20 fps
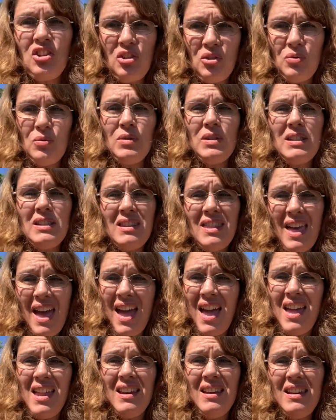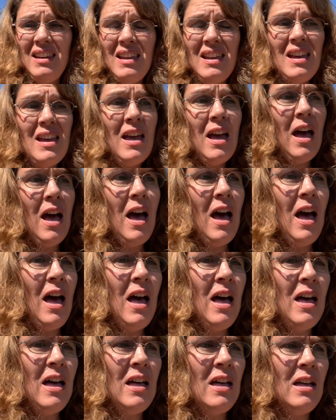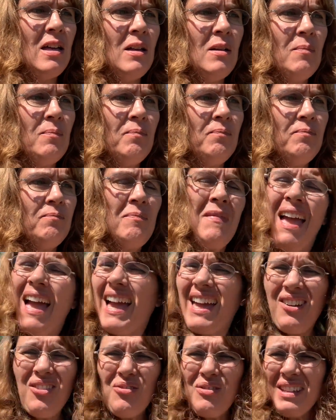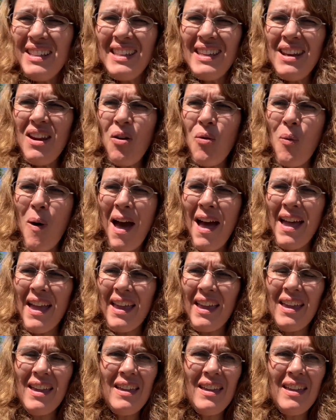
used that. Um, I don't really know why.